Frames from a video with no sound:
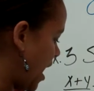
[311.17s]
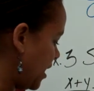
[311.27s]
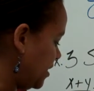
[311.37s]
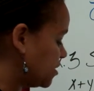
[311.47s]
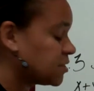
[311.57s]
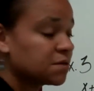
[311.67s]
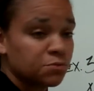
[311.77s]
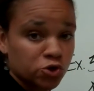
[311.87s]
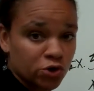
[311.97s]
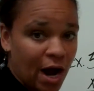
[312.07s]
I need to
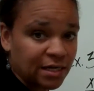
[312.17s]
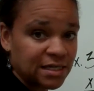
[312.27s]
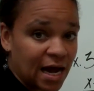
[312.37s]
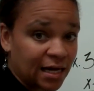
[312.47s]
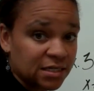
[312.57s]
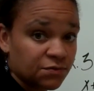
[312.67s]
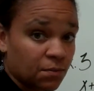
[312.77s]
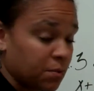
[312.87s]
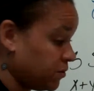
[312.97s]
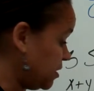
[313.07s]
subtract x
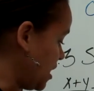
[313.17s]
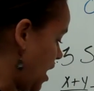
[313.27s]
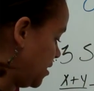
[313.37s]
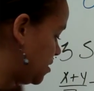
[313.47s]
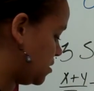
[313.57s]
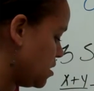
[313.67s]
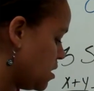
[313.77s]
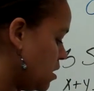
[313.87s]
from both sides.